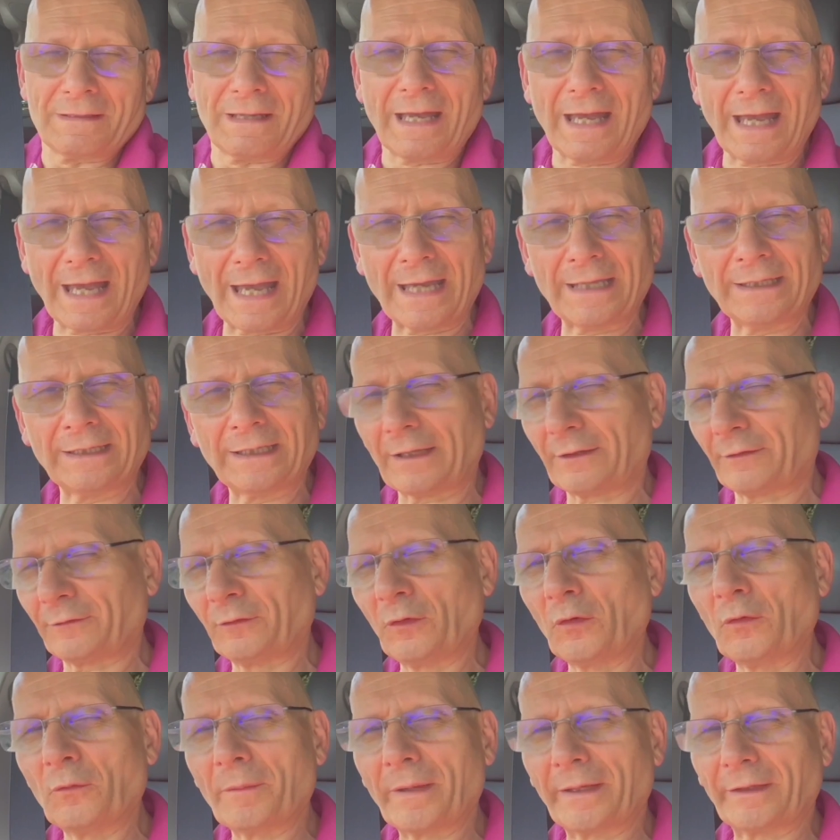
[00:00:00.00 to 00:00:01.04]
And that's
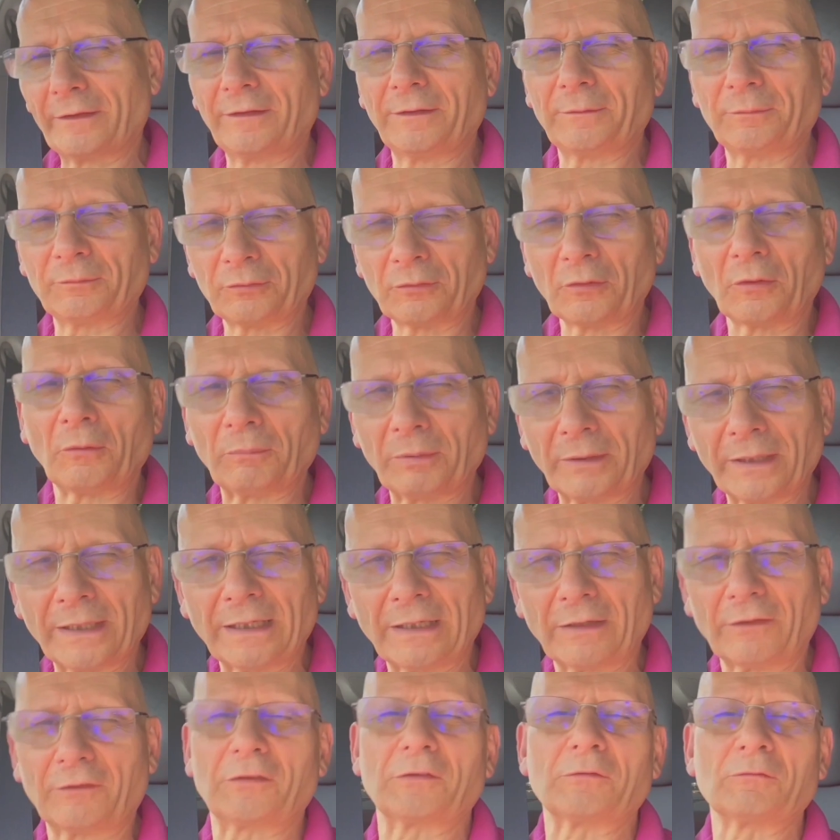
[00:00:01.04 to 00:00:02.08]
formatted properly, and
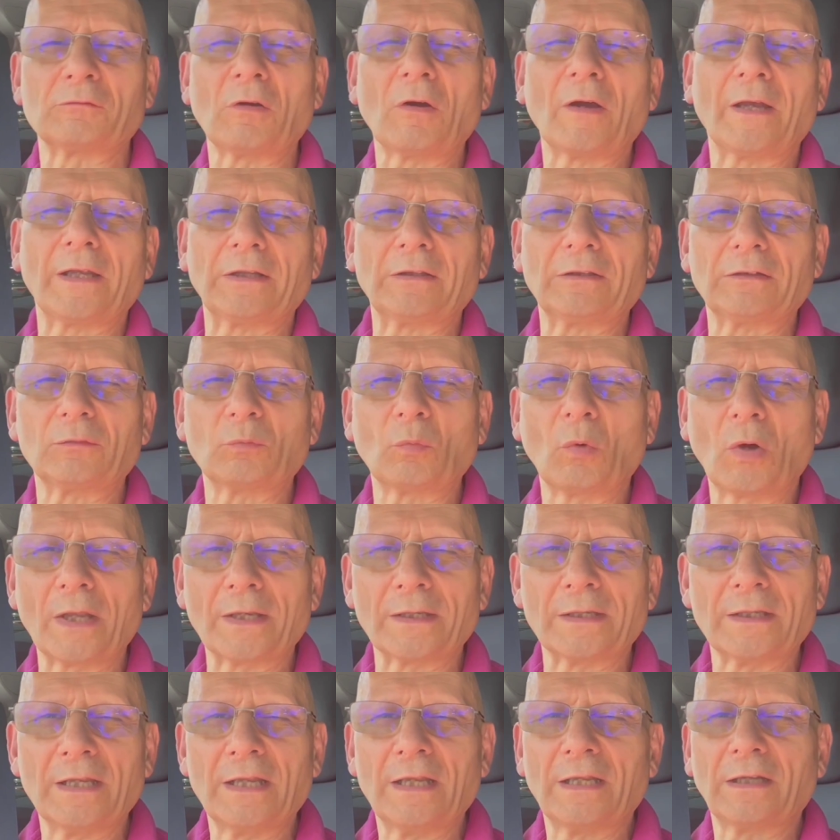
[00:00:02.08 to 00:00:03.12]
it's the right one.
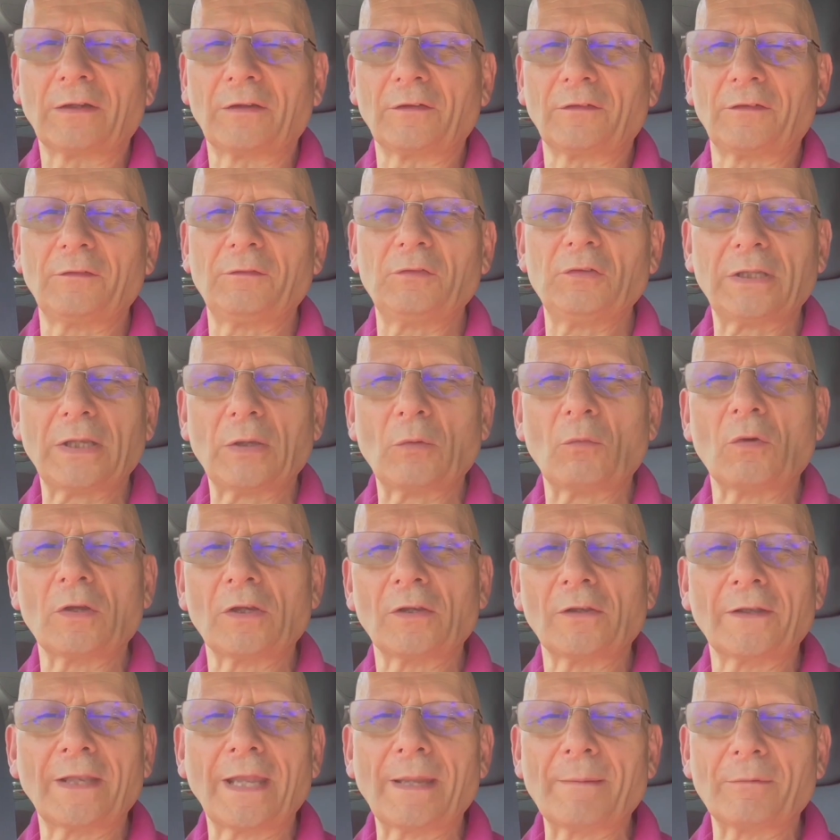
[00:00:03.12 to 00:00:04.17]
Because if you get one
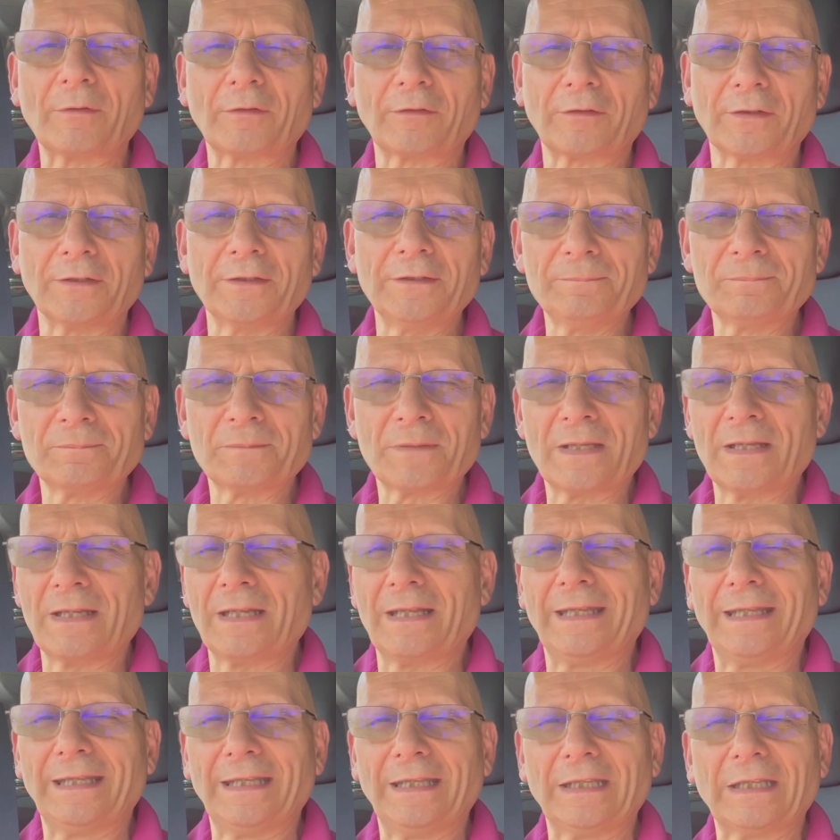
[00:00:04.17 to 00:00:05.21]
on Amazon,
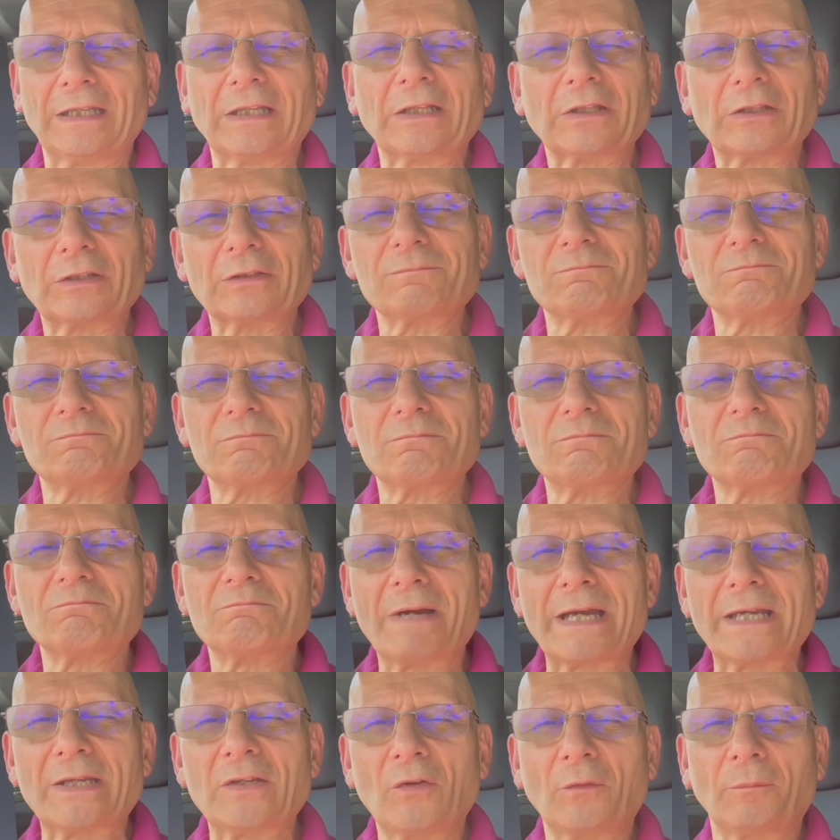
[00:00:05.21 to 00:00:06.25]
it
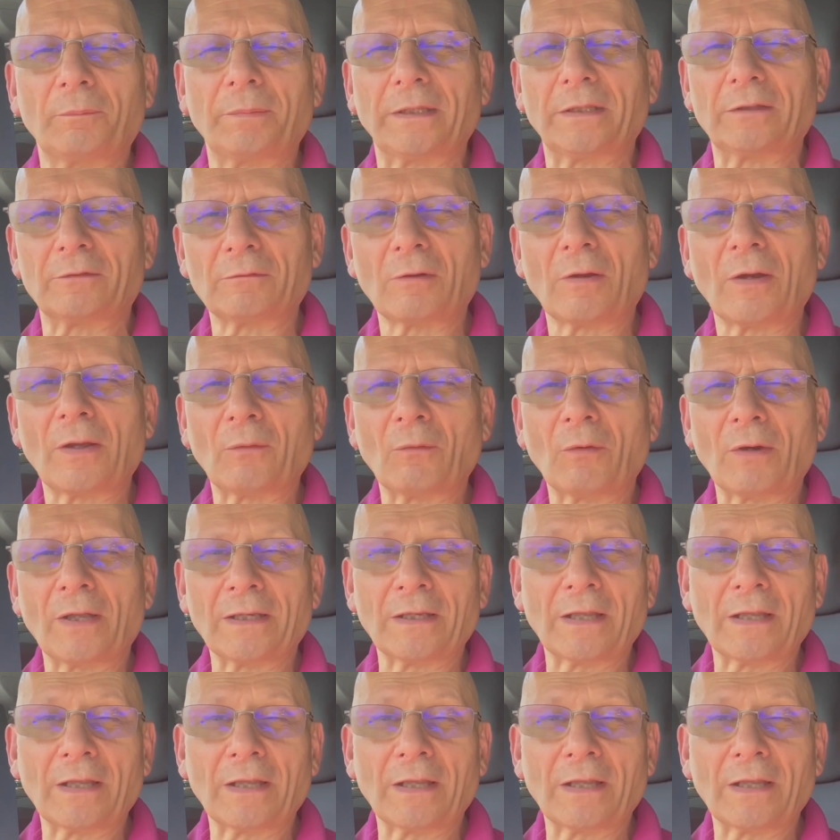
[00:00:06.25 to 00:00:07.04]
may not be the right one.